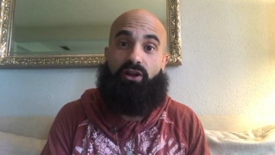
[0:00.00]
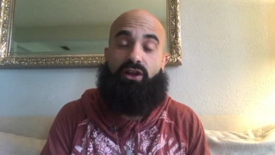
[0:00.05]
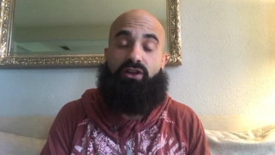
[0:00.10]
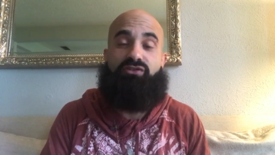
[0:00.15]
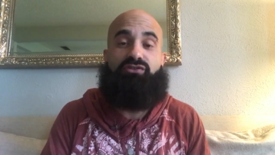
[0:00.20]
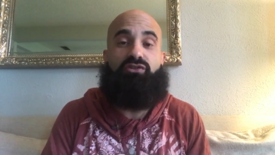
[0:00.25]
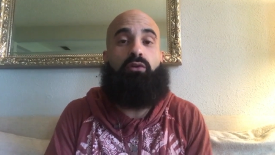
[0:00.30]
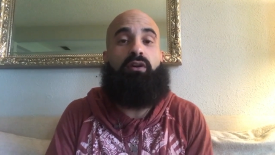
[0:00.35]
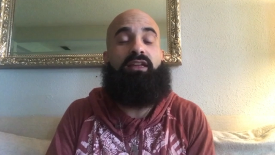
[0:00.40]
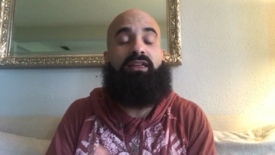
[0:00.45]

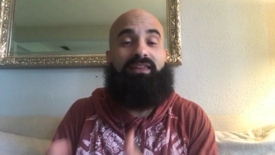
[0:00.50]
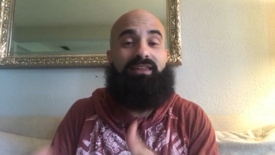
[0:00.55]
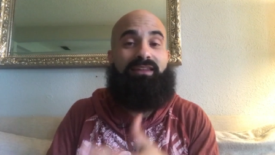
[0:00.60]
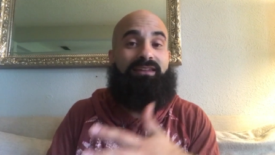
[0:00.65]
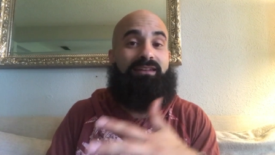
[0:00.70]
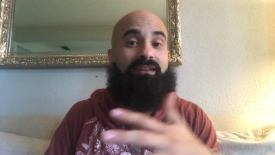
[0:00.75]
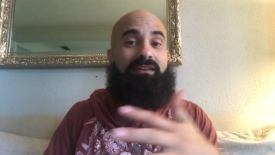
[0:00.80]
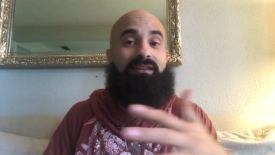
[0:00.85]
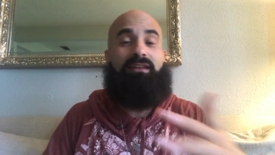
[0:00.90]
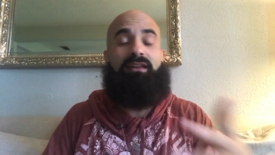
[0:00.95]
So
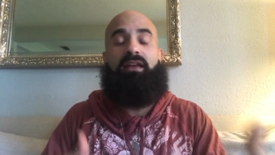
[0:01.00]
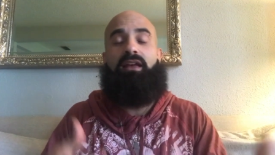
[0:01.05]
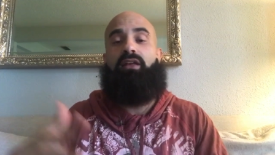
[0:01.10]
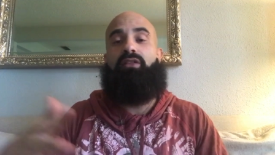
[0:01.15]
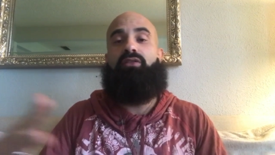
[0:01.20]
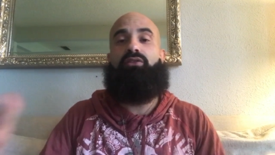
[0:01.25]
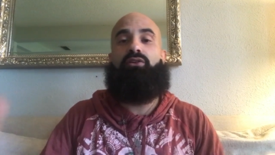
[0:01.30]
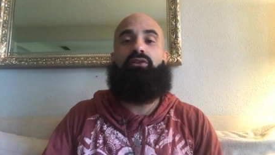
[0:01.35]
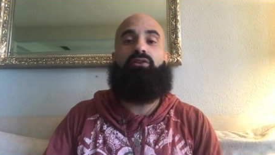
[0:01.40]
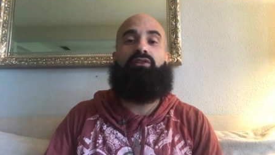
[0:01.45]
in
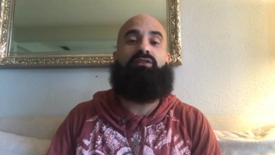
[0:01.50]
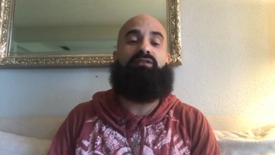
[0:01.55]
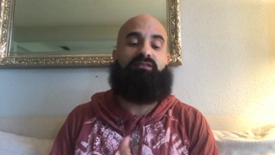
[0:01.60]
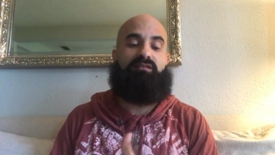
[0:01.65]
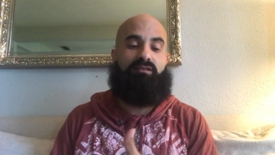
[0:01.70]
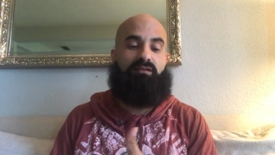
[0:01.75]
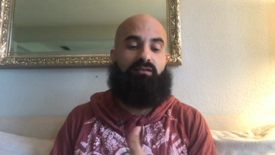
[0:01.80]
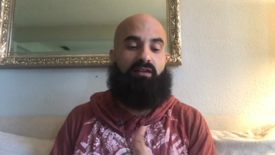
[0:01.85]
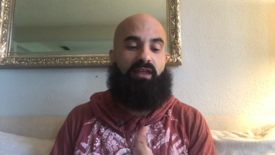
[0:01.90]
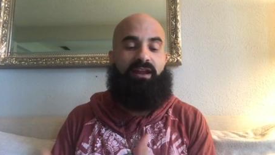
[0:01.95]
the
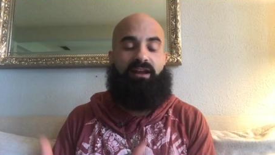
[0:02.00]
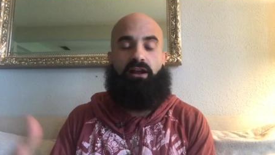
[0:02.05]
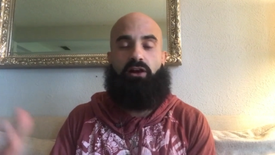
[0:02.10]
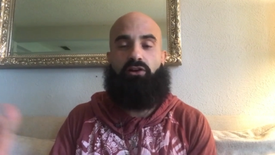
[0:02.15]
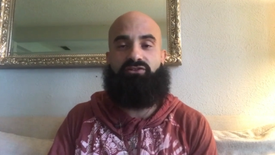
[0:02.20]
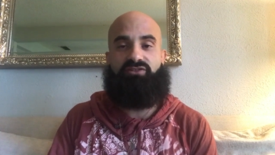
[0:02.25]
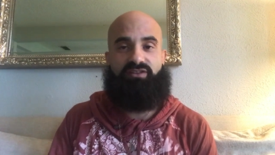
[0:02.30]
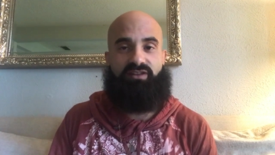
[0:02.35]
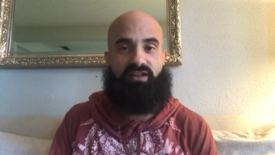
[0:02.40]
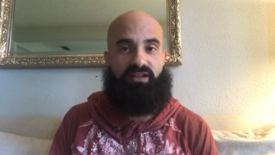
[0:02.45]
eight
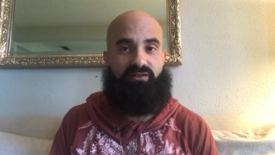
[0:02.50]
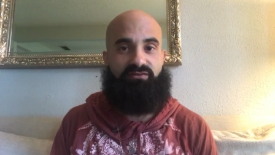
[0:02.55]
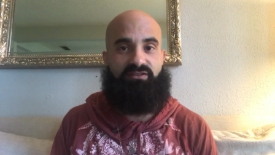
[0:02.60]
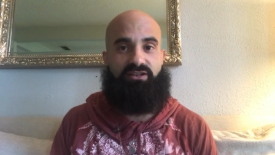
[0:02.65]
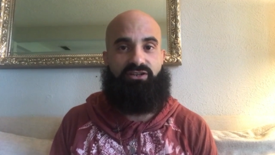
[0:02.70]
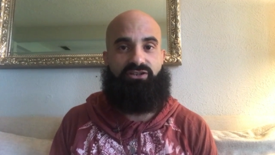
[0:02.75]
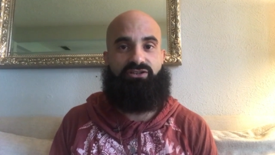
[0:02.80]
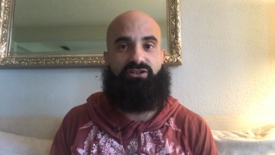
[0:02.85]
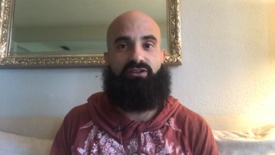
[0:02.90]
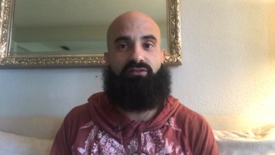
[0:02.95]
hours a day of
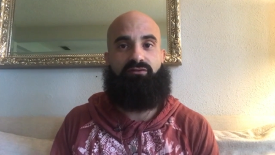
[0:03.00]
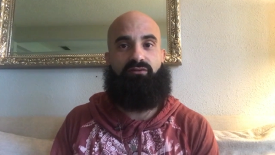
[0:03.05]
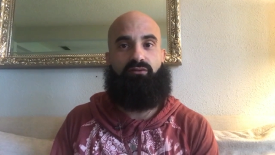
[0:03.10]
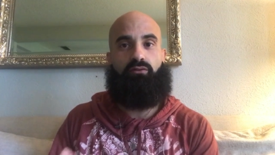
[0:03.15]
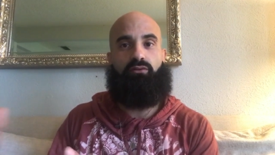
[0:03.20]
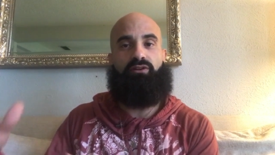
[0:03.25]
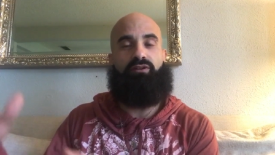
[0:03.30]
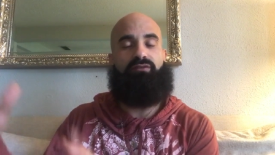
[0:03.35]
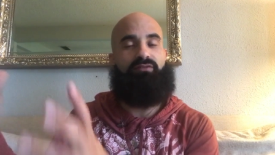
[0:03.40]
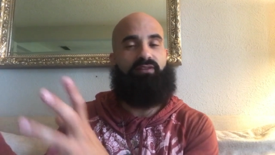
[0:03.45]
teaching
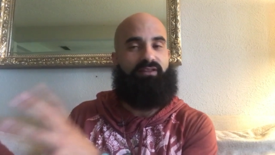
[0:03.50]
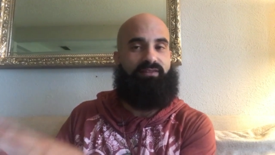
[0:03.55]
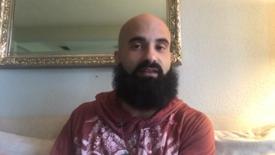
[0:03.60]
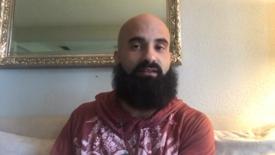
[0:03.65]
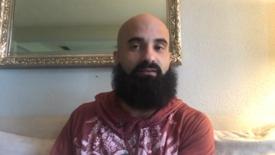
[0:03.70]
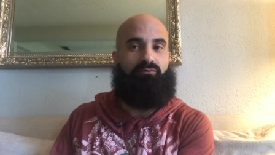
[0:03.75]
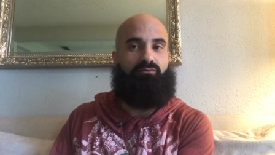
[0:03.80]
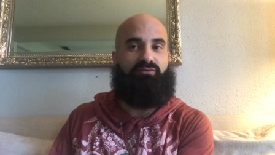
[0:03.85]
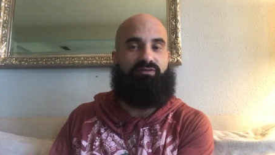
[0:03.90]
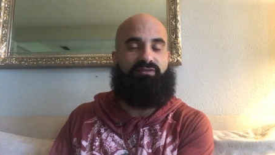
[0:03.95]
for an event
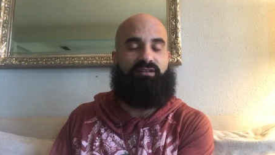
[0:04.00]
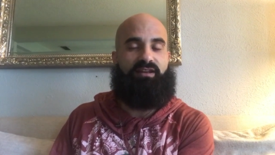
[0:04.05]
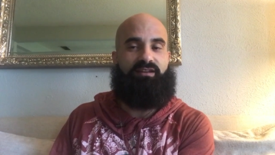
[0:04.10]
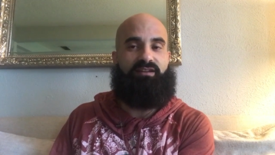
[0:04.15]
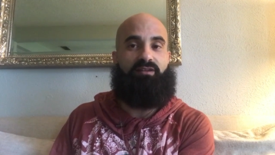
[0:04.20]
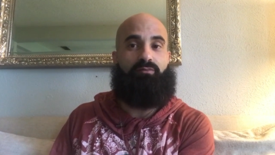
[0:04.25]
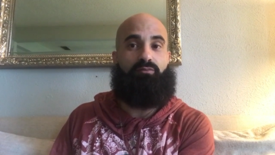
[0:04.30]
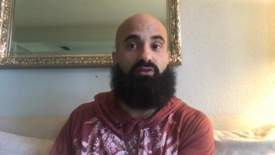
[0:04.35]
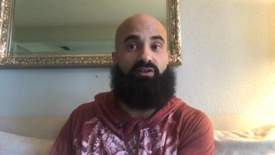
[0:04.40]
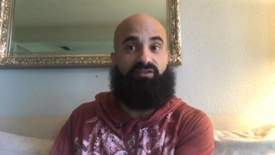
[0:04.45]
that was
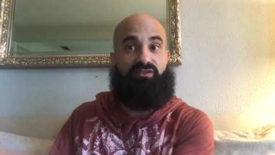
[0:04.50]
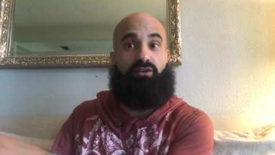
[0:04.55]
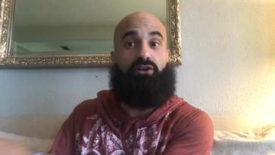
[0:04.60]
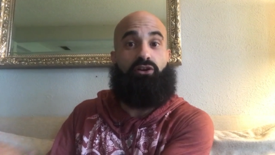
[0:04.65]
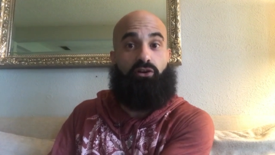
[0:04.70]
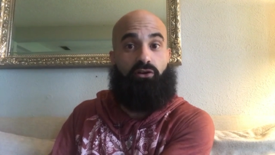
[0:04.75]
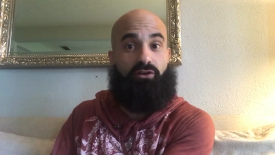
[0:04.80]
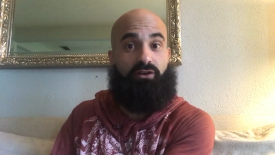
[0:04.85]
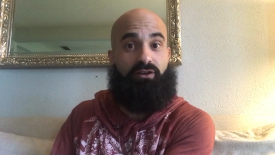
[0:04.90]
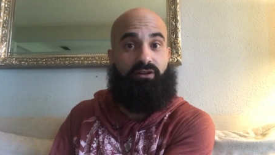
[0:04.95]
taking place
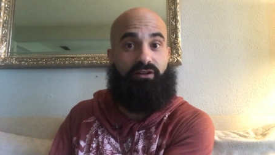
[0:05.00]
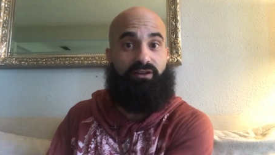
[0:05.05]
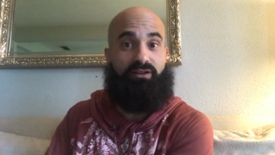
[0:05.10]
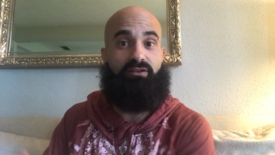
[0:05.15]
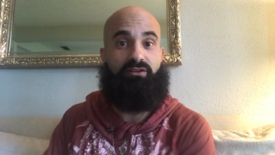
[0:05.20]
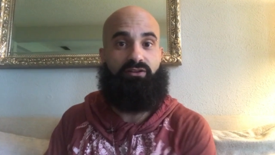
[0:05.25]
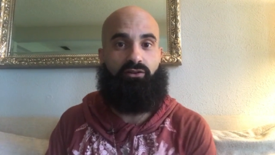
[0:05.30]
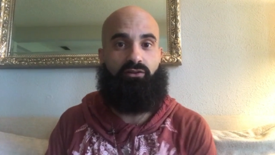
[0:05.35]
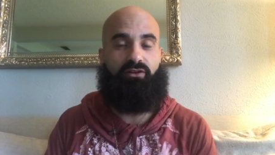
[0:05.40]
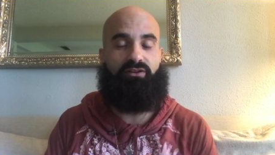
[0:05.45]
concurrently
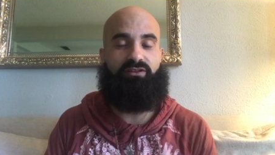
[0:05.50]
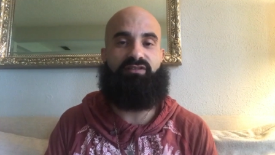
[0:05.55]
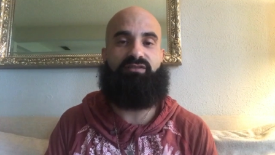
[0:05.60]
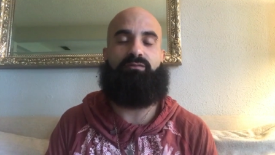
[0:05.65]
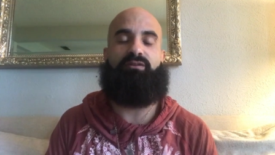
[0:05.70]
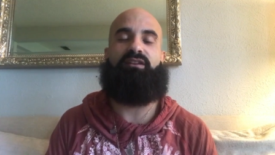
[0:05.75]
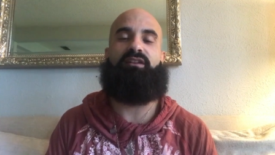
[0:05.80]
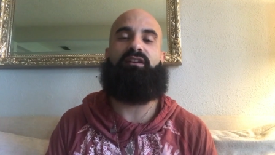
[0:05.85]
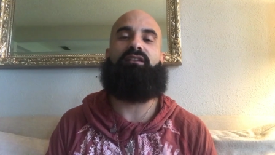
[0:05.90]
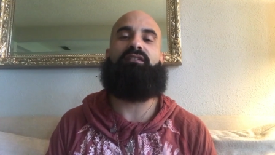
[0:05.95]
during this
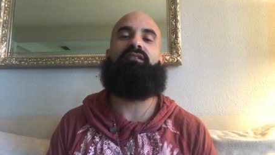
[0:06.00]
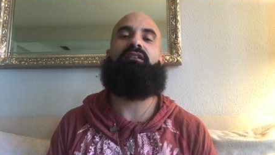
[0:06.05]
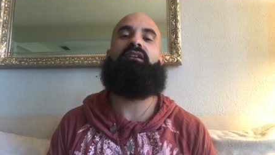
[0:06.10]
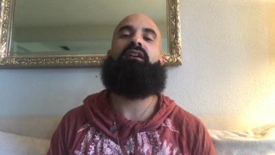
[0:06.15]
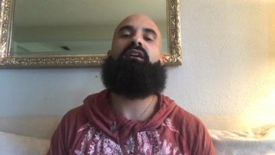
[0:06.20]
weekend,